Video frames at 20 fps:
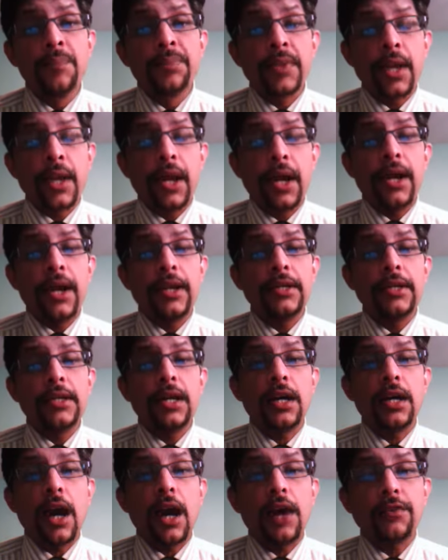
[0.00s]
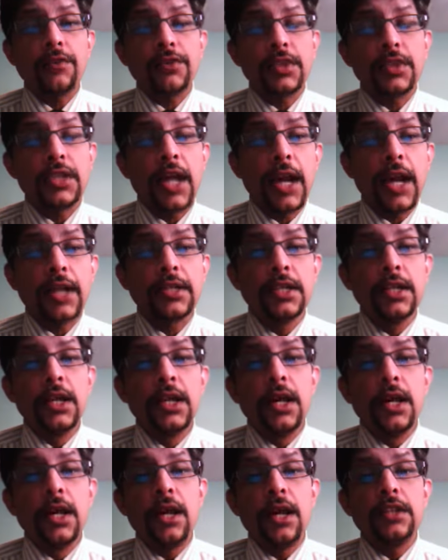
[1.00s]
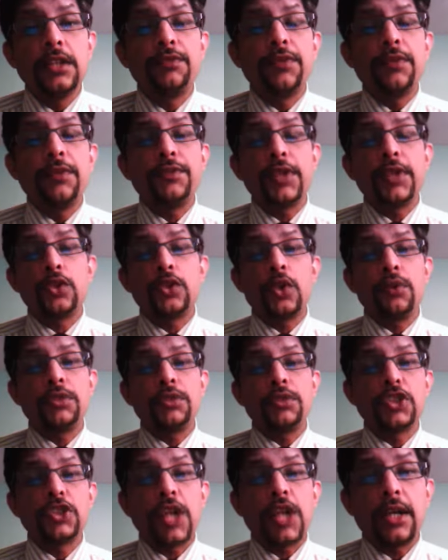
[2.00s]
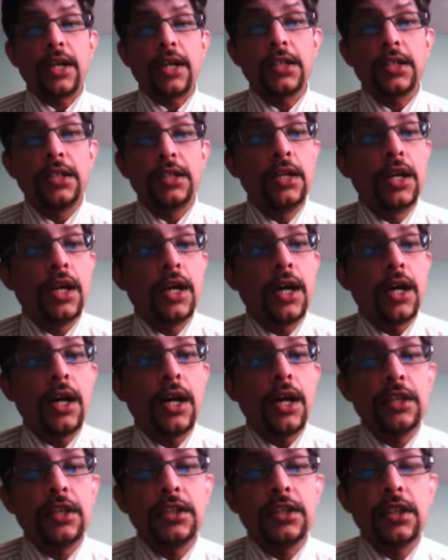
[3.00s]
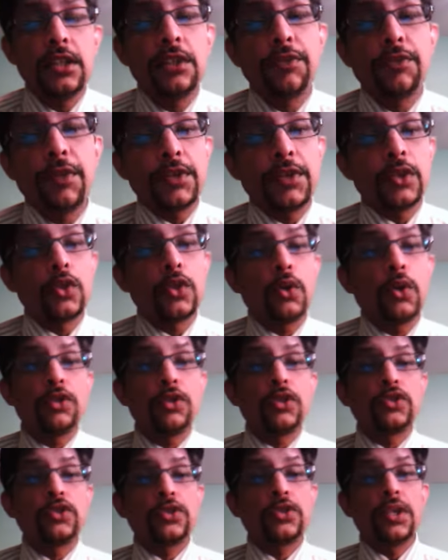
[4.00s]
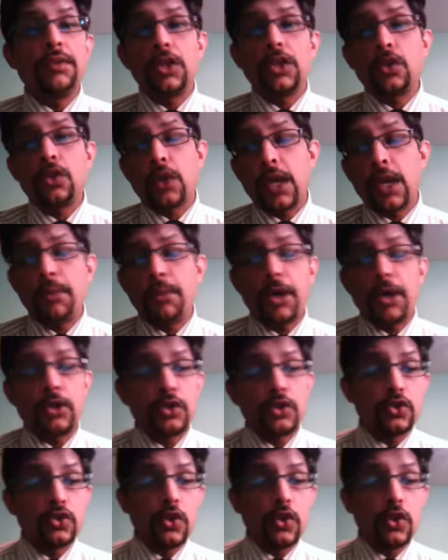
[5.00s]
and after that, the 50th over started and then the 50th over was given to Kemar Roos.